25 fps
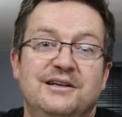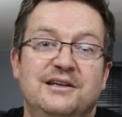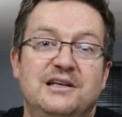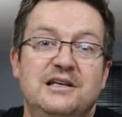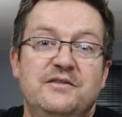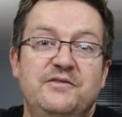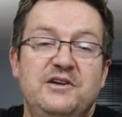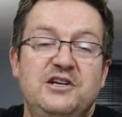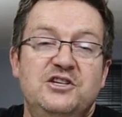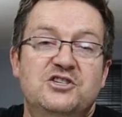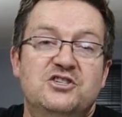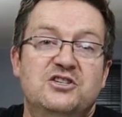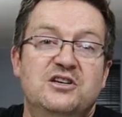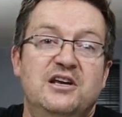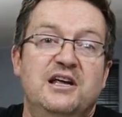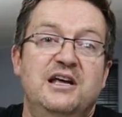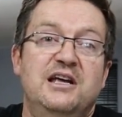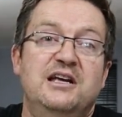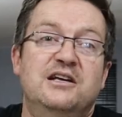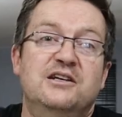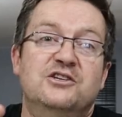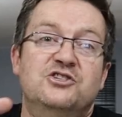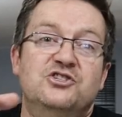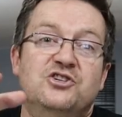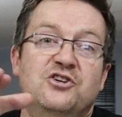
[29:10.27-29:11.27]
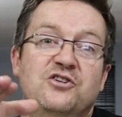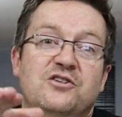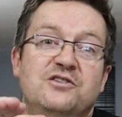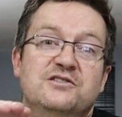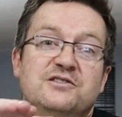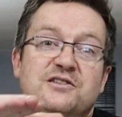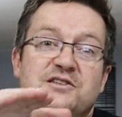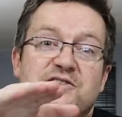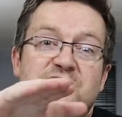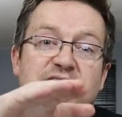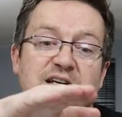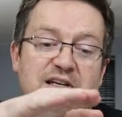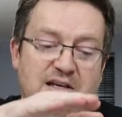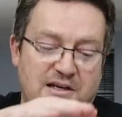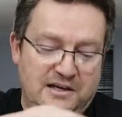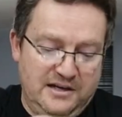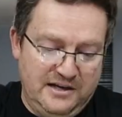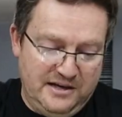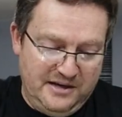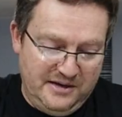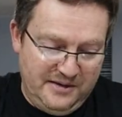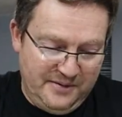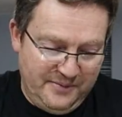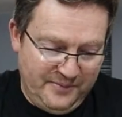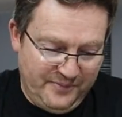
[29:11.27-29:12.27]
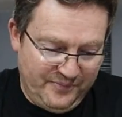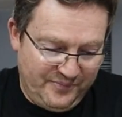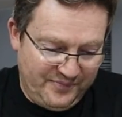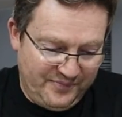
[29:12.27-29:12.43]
Give each snake a chance to settle in.